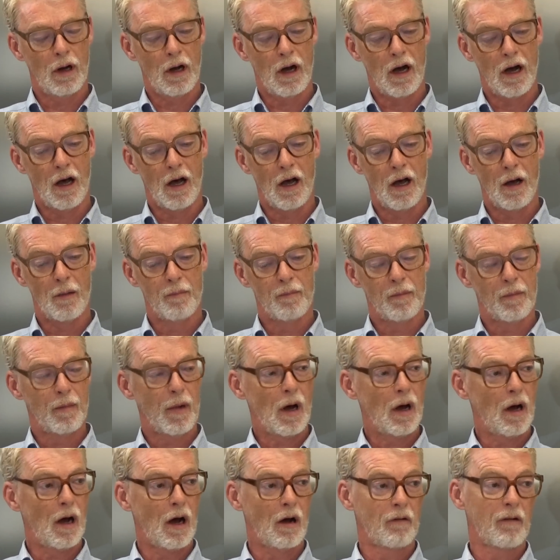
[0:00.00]

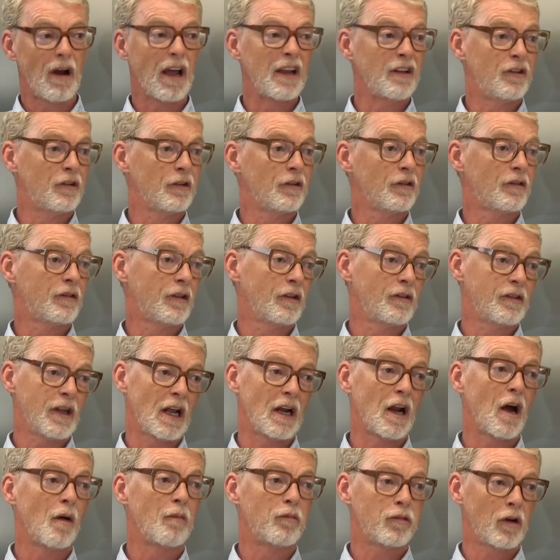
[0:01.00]
our agents to
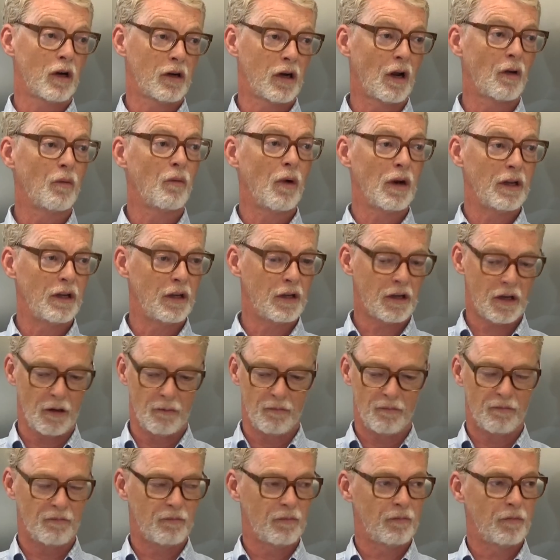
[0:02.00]
sell our product when you
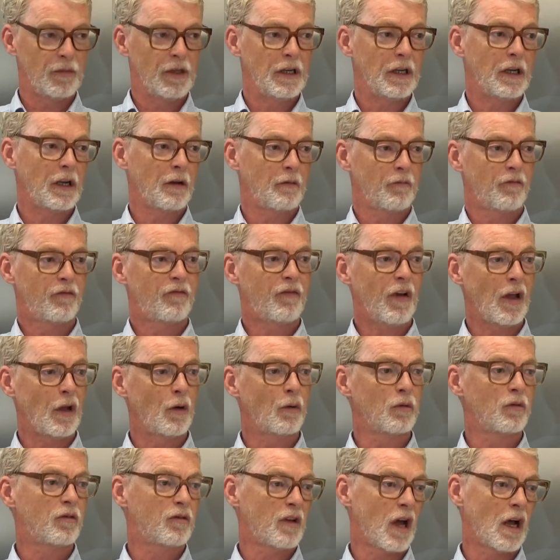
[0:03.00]
can
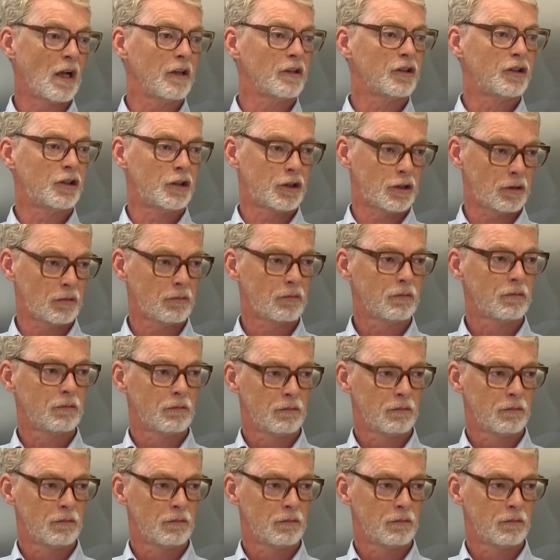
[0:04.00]
feel, touch.